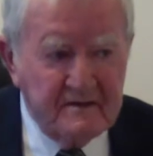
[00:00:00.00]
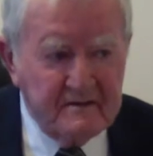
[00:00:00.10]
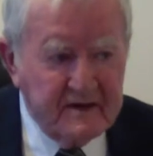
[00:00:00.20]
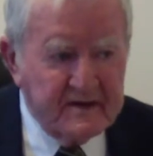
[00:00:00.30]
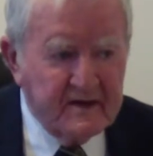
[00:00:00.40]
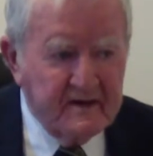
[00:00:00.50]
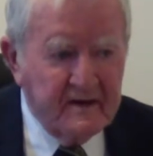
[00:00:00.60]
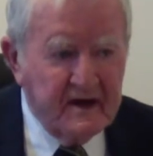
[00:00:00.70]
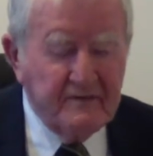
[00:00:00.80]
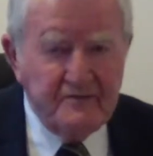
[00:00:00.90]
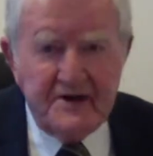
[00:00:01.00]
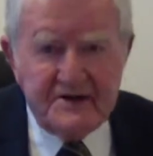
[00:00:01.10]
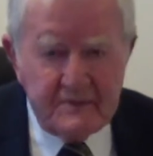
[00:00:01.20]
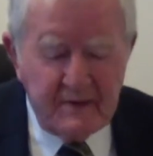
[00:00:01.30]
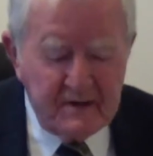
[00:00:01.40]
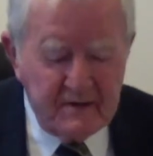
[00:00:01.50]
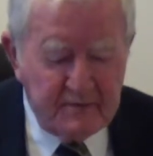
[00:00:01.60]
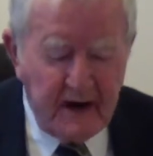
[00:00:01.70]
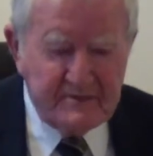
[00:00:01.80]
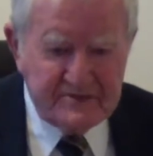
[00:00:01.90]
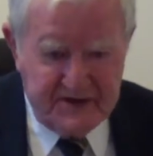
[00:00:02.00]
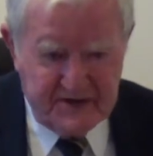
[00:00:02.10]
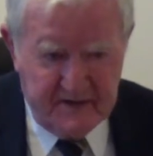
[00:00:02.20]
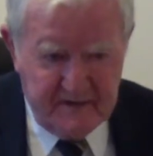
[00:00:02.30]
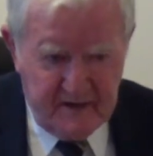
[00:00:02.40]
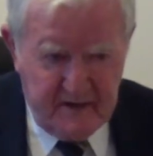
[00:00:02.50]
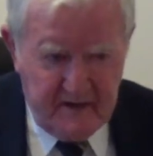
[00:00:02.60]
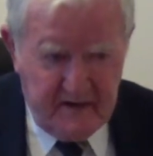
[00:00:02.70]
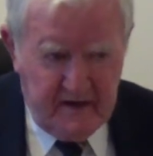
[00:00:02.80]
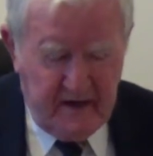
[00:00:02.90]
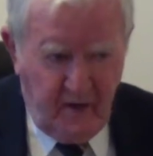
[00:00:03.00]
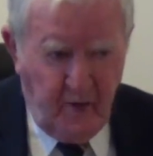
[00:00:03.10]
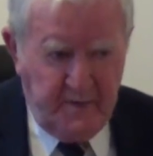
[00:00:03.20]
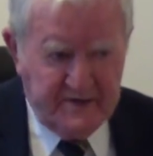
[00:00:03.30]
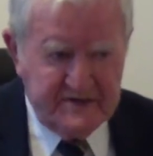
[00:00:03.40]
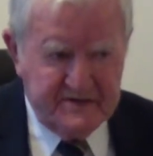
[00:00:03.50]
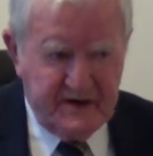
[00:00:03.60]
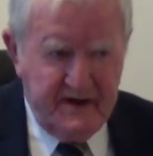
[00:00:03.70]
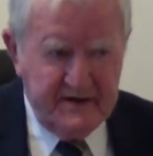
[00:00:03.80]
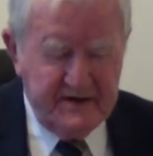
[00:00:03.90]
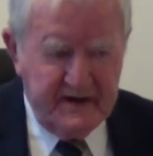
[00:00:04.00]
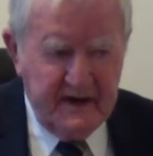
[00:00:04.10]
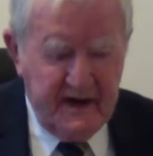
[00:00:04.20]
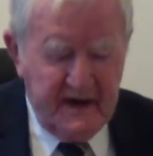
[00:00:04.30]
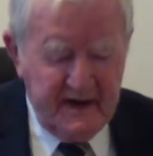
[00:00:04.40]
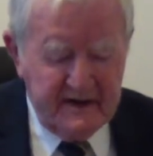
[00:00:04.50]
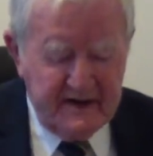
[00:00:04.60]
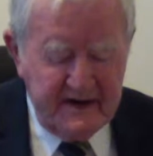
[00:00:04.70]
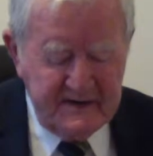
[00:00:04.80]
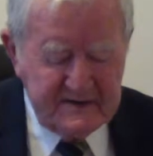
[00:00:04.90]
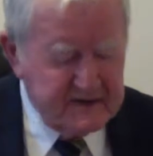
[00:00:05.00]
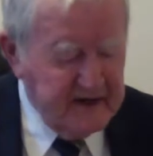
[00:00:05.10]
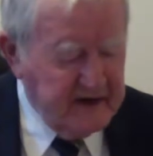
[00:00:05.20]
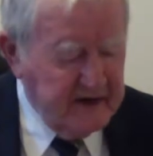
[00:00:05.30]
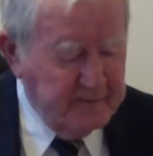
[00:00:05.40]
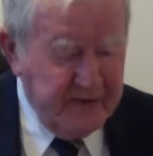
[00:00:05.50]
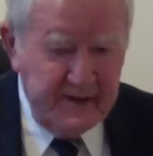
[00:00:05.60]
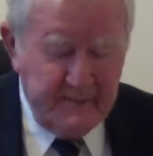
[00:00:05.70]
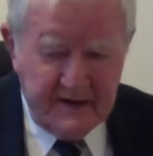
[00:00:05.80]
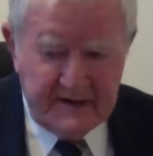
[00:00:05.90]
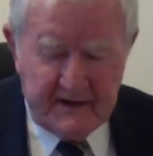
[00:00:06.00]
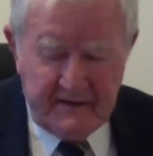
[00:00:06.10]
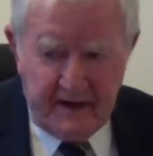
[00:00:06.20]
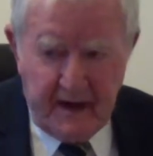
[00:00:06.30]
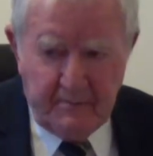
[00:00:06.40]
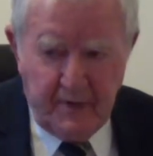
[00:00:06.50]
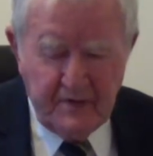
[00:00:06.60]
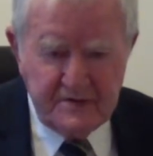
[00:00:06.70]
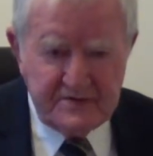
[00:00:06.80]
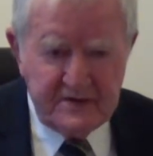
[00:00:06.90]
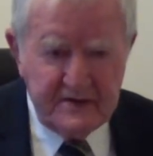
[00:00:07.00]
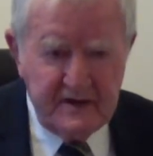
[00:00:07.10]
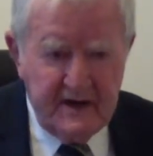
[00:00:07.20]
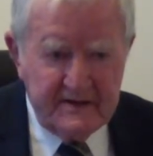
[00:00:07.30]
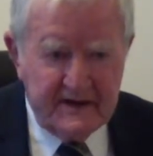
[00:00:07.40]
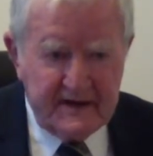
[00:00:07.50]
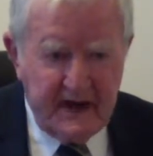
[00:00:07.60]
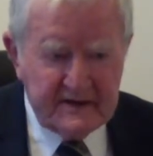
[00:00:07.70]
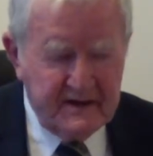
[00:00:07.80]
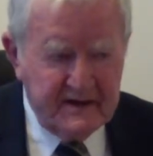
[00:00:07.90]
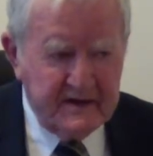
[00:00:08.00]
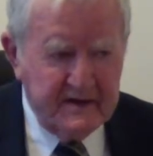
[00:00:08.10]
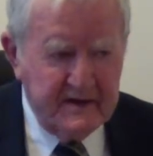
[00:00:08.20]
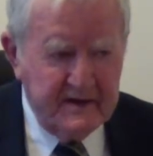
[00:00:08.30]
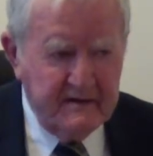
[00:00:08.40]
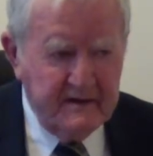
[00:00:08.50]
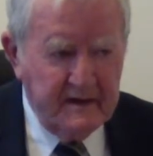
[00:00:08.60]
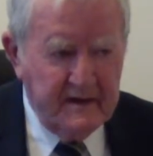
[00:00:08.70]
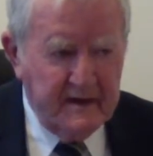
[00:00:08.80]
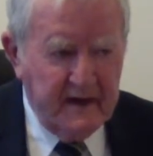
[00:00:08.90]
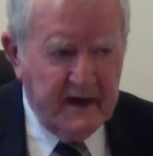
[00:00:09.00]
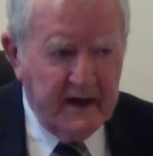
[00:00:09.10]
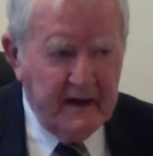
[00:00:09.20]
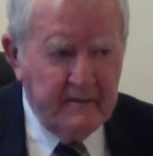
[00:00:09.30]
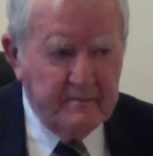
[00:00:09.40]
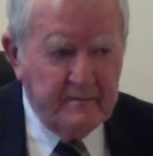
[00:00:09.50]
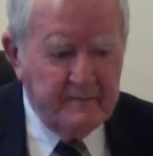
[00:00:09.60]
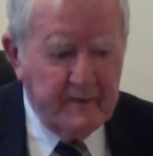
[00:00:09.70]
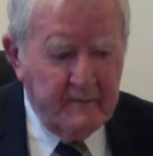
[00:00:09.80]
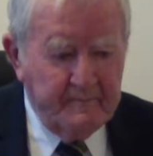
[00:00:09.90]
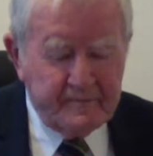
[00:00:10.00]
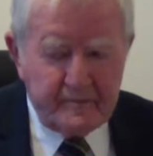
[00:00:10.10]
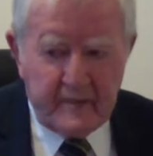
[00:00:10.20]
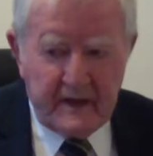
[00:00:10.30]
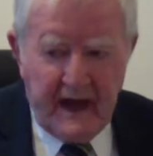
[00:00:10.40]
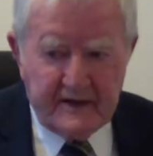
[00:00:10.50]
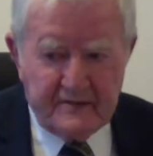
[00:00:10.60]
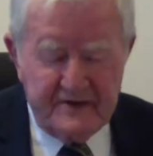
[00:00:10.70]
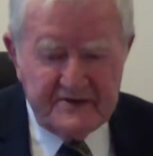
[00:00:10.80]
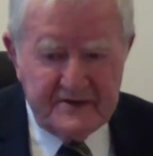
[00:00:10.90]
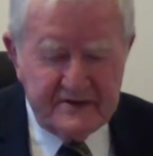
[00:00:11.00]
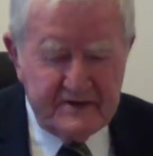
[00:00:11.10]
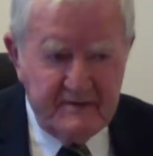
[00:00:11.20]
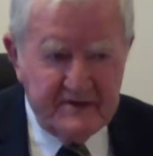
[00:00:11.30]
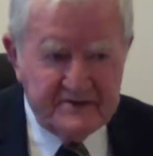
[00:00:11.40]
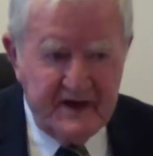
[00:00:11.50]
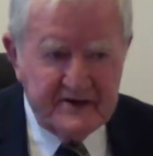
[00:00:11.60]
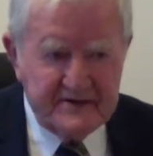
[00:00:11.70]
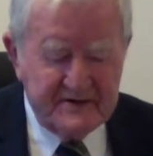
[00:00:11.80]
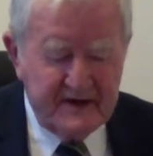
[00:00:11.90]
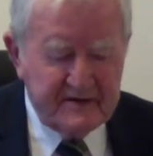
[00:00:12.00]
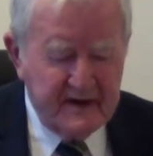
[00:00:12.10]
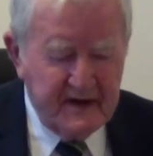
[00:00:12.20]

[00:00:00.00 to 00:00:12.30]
like a reasonable proposition. Open society. These people that are opposed to the Catholic and Christian civilization that